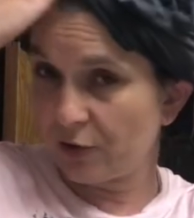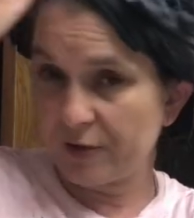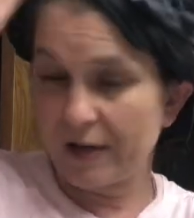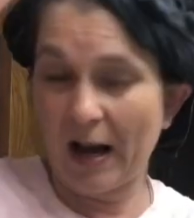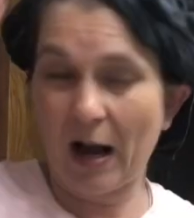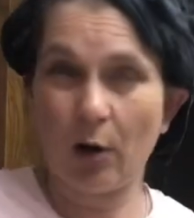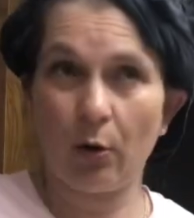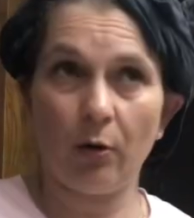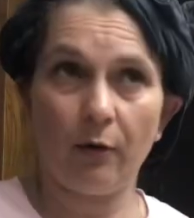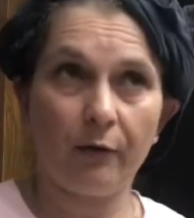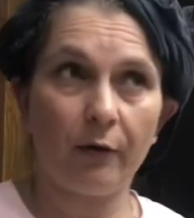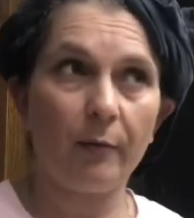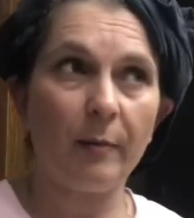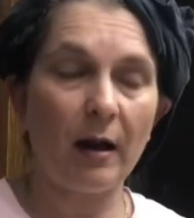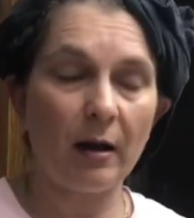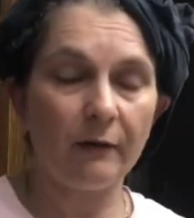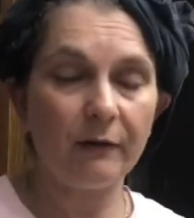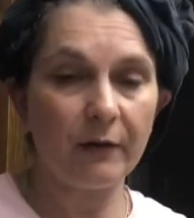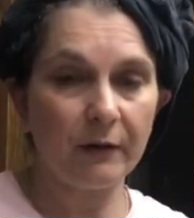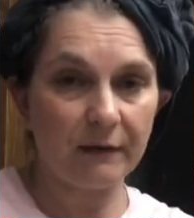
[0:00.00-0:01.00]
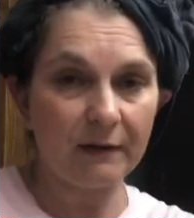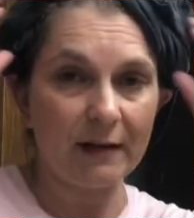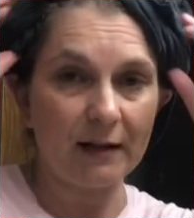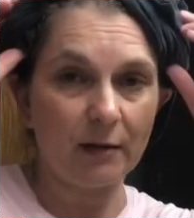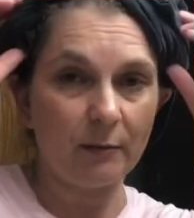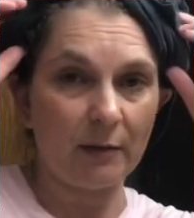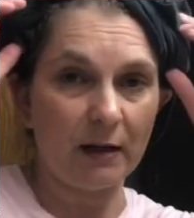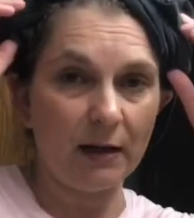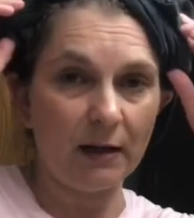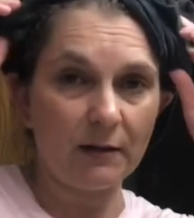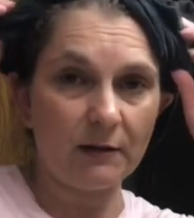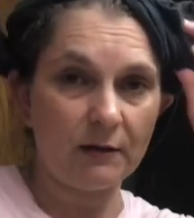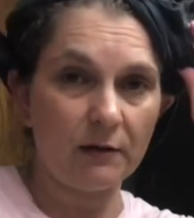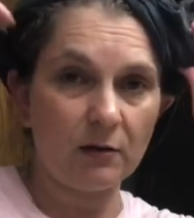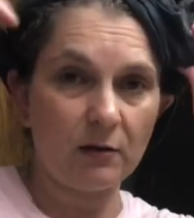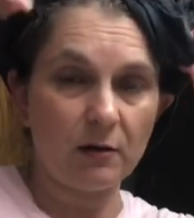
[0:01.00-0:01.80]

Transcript: towel for about 15 minutes.